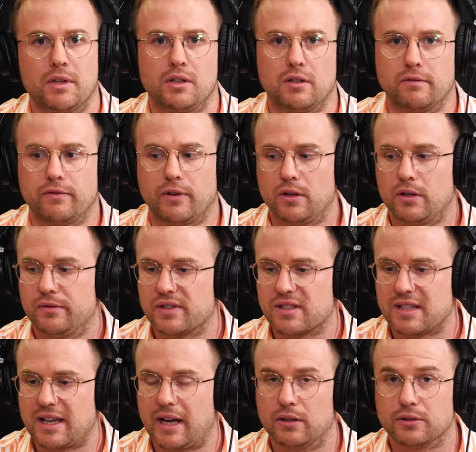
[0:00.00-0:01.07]
that you can follow for
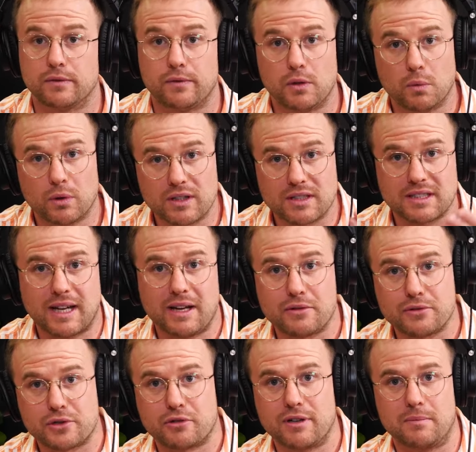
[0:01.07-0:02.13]
sales, if you want a
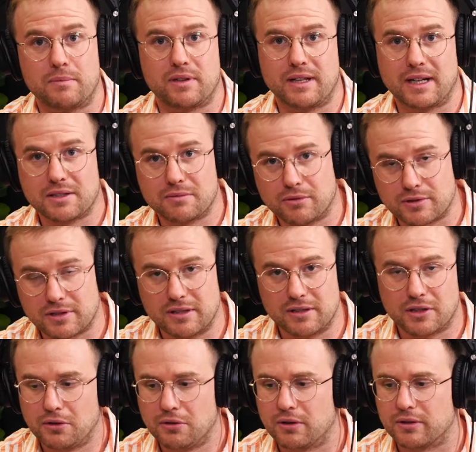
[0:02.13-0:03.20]
sales script, that's what's in
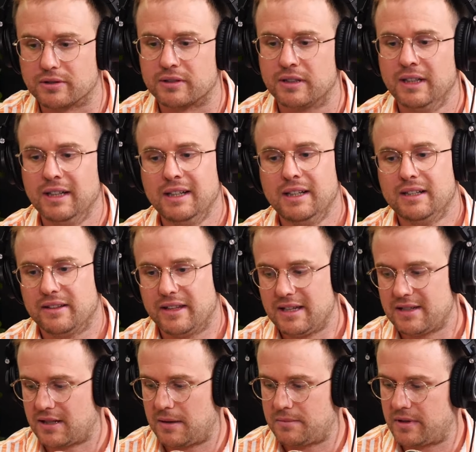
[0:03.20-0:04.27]
the course.
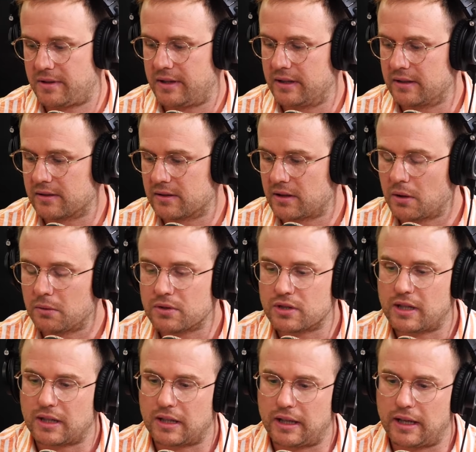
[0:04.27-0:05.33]
These types of things, go and
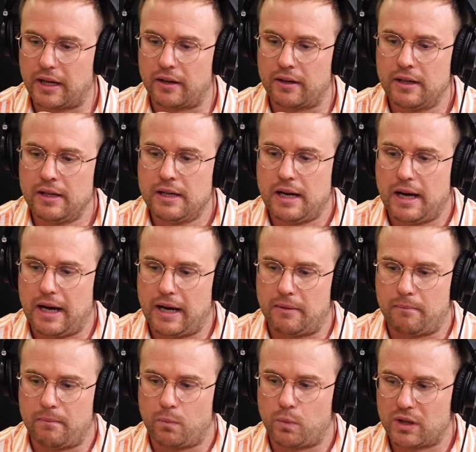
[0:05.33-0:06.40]
check it out.
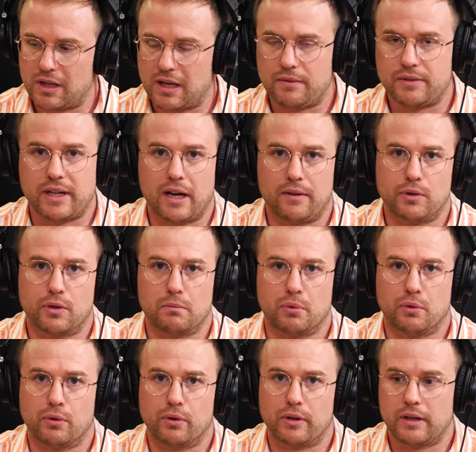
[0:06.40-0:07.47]
Um, we'd love to have you on
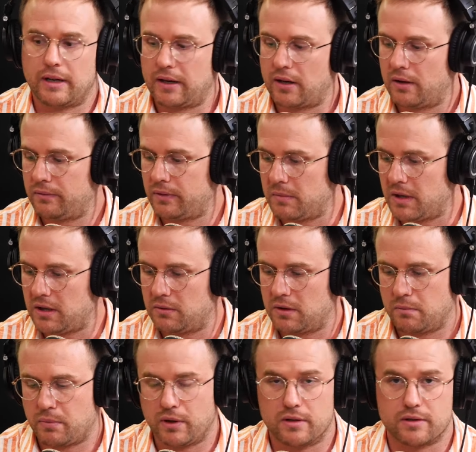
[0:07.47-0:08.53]
board and hopefully meet you
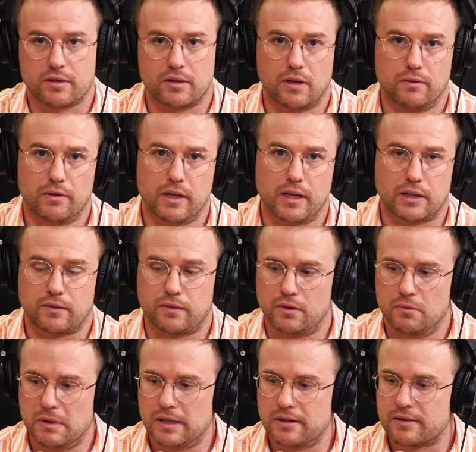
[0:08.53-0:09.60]
in person over the next
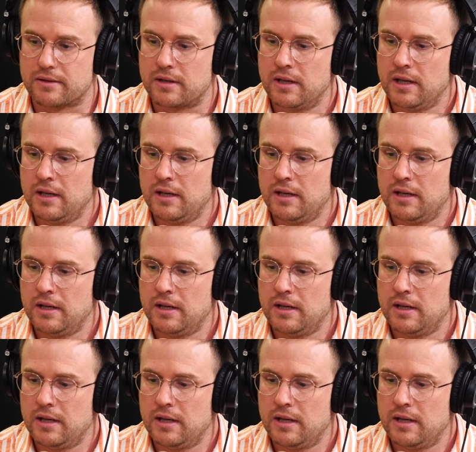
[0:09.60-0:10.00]
few months.